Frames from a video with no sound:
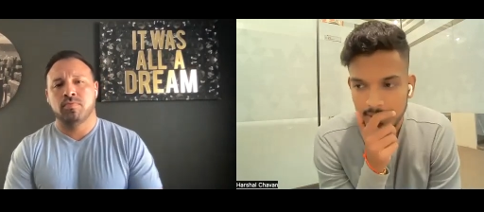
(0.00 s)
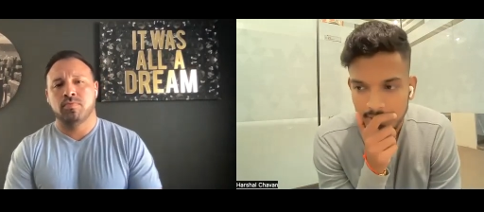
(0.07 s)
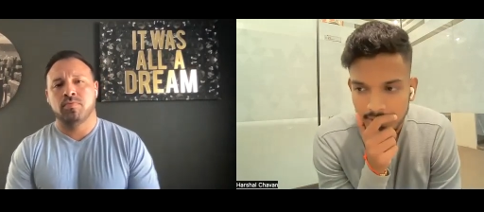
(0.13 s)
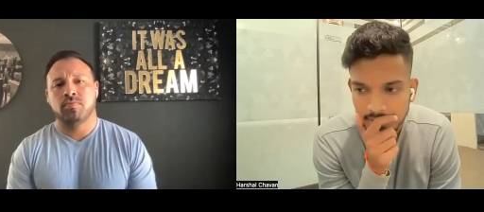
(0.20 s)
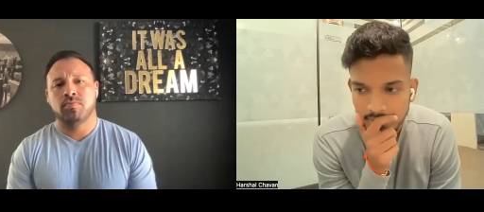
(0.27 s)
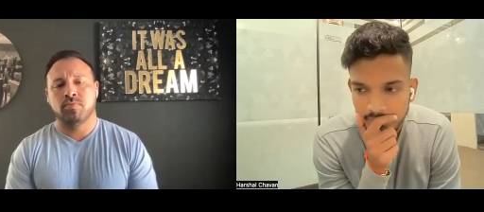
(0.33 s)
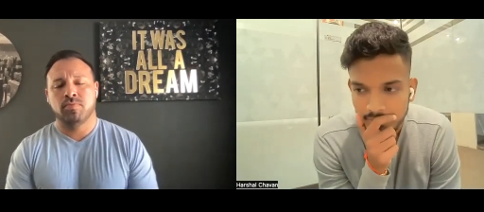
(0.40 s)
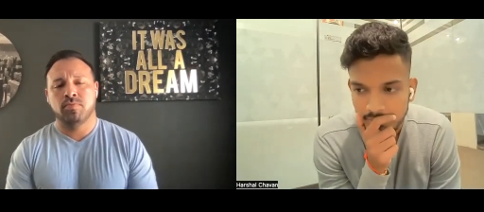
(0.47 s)

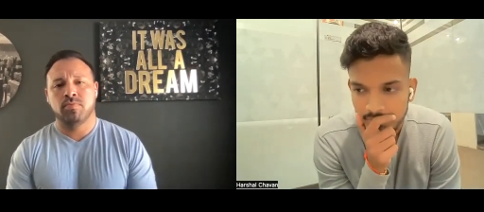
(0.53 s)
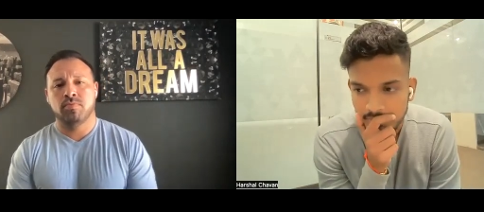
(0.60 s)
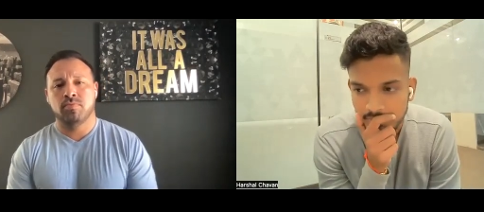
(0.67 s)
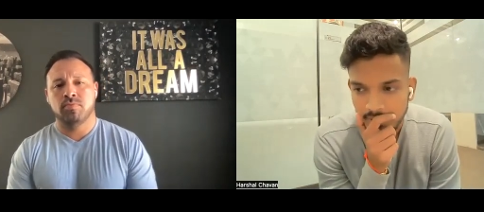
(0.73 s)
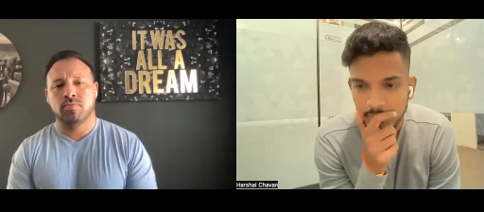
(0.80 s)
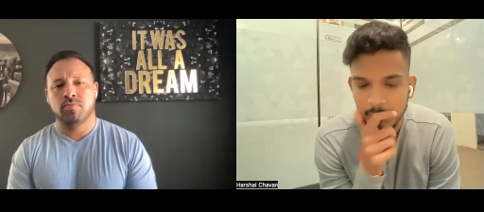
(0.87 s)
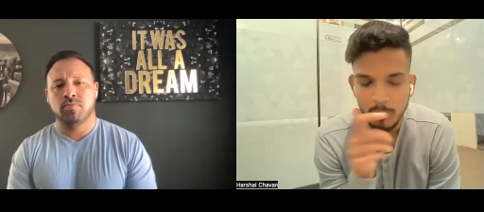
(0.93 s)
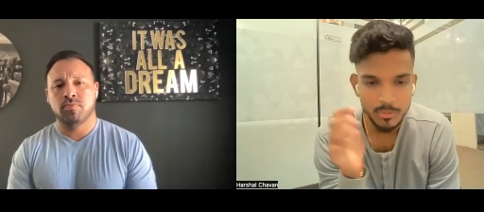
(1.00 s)
Speaker 1: Uh,
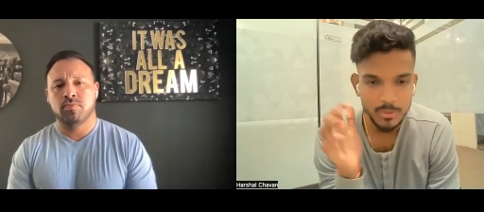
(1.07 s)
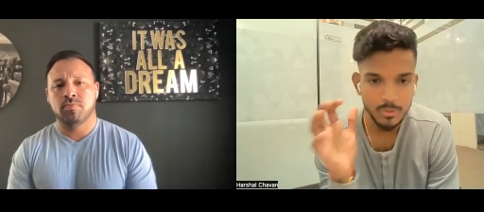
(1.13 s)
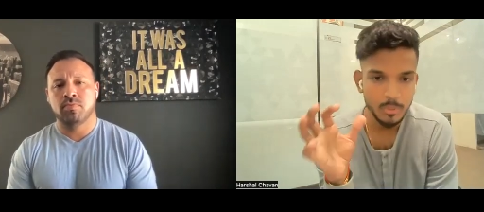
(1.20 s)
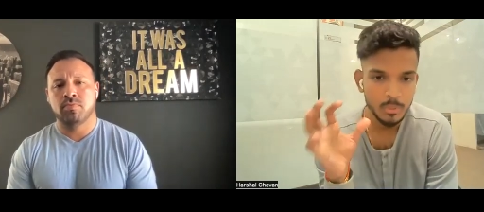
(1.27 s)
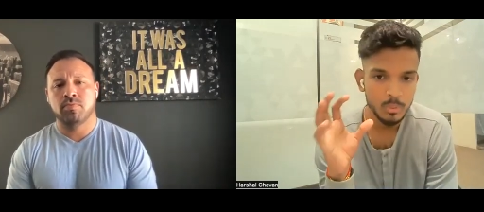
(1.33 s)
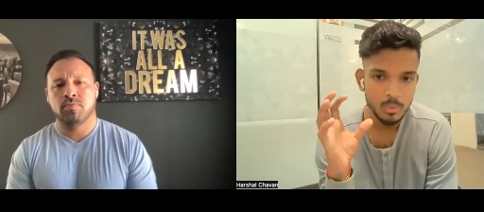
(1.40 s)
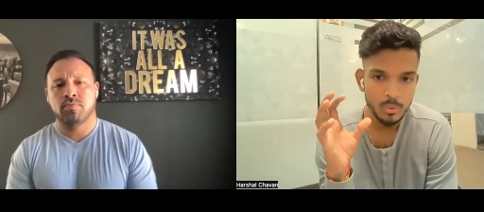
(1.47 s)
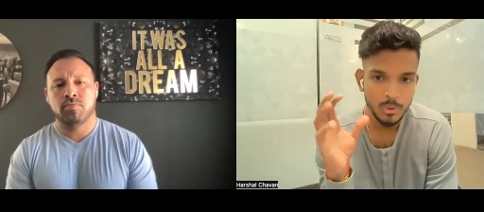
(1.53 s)
I
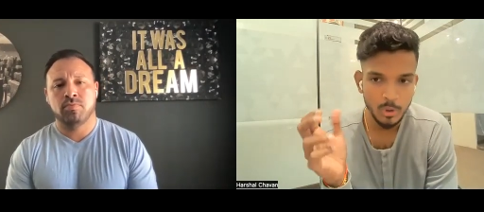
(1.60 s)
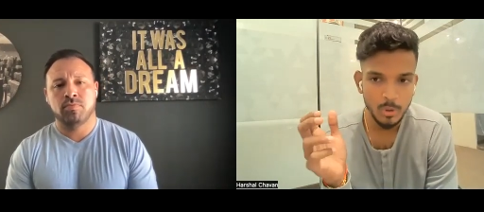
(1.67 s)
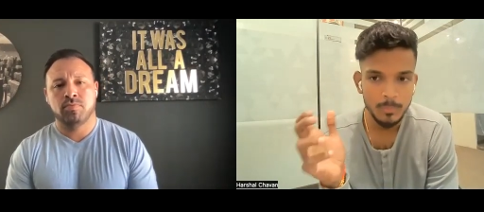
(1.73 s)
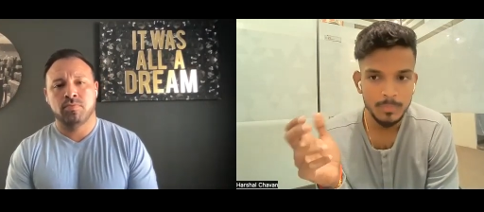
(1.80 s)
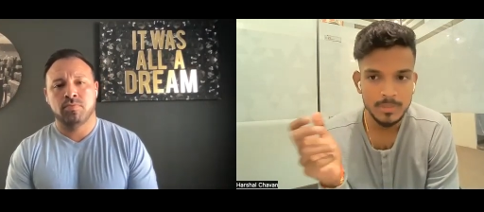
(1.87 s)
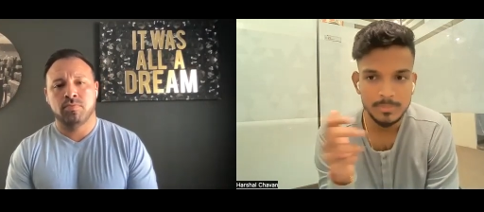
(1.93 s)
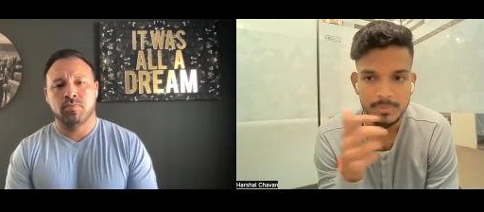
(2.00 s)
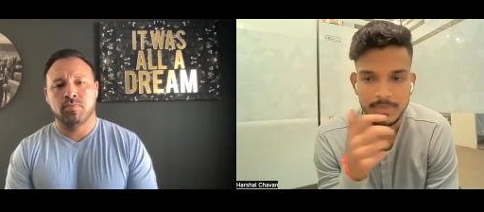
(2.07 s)
wanted to know your
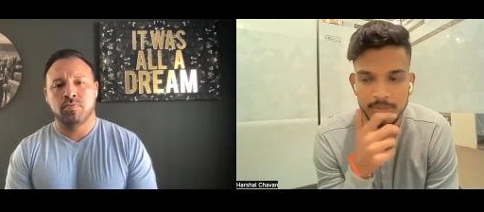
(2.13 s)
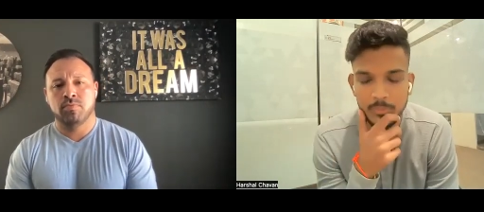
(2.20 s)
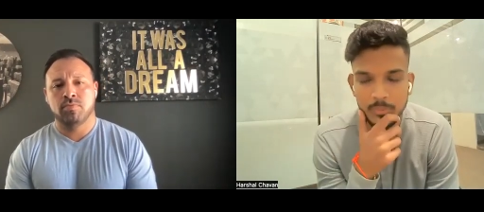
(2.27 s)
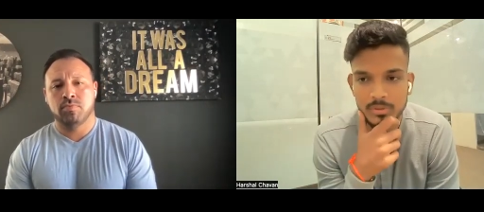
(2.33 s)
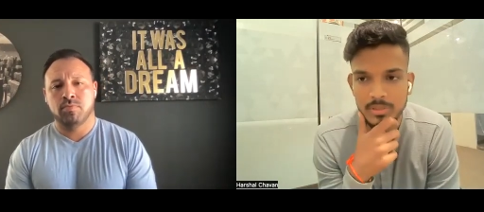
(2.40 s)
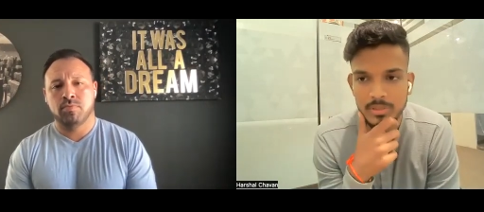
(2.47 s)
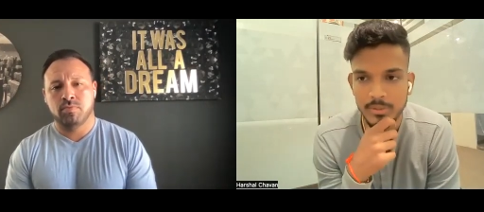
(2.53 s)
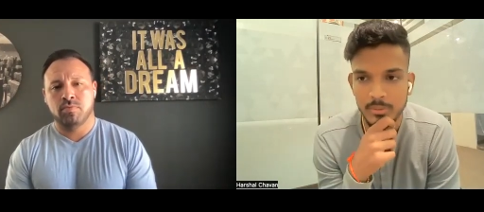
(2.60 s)

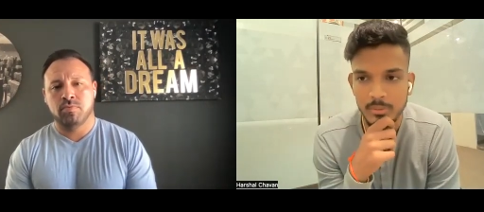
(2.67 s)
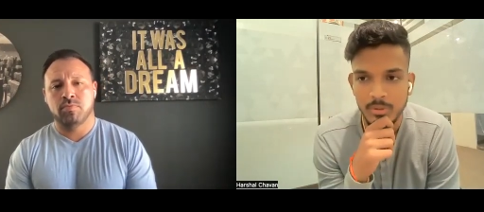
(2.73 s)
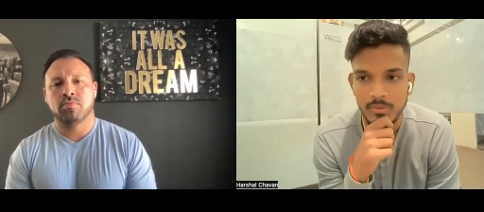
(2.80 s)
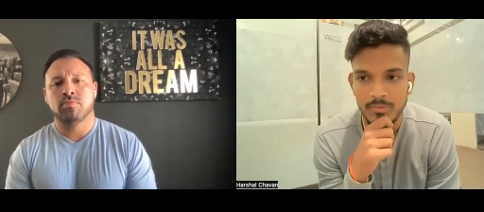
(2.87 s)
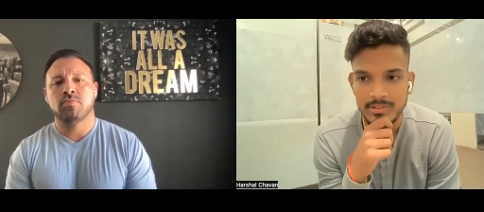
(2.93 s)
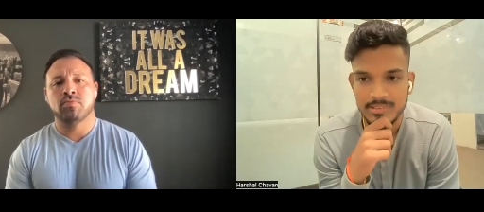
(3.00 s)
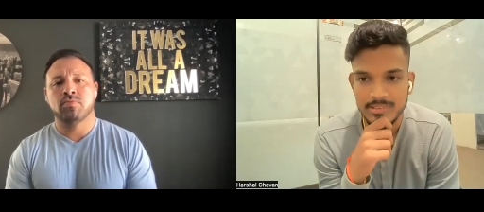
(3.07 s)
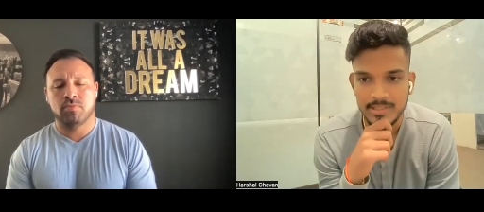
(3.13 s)
perspective on like you know
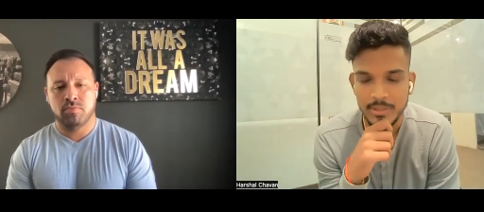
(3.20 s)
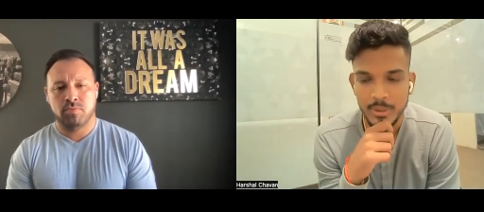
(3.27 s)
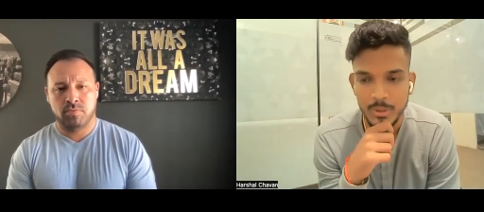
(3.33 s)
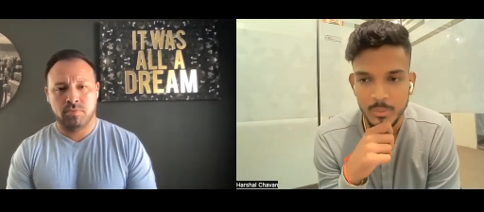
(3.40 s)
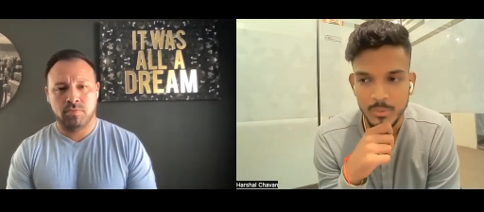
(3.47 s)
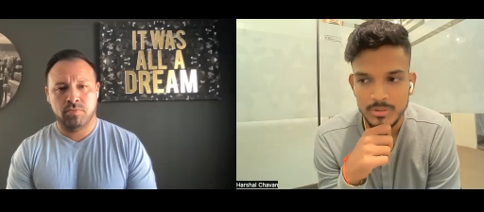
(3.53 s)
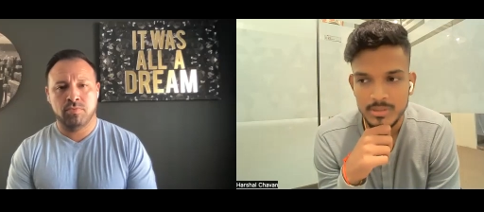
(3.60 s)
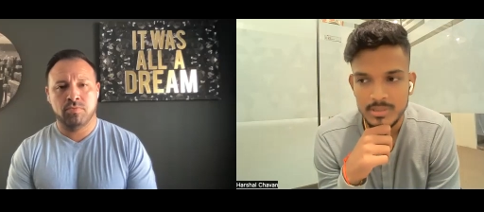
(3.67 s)
how exactly
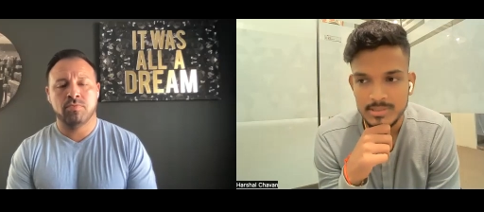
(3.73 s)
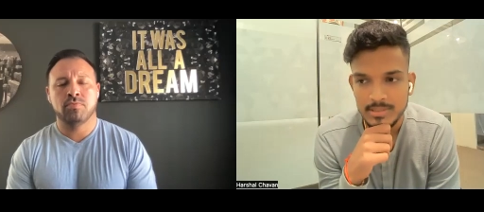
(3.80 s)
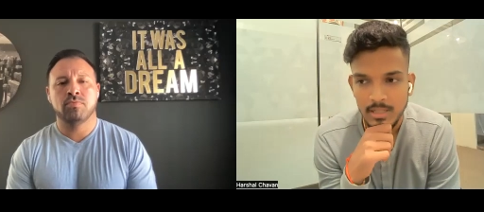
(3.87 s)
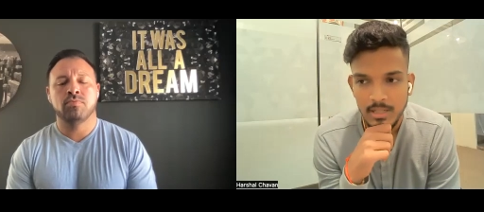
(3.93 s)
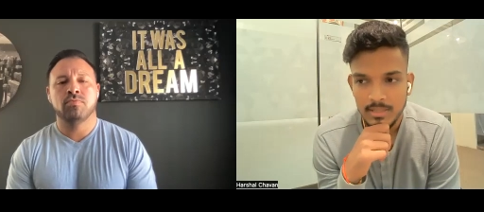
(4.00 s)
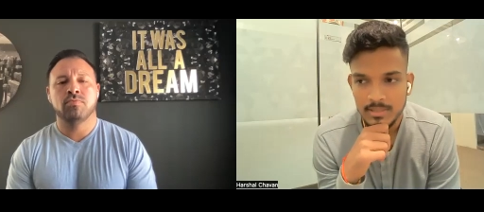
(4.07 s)
you're doing this.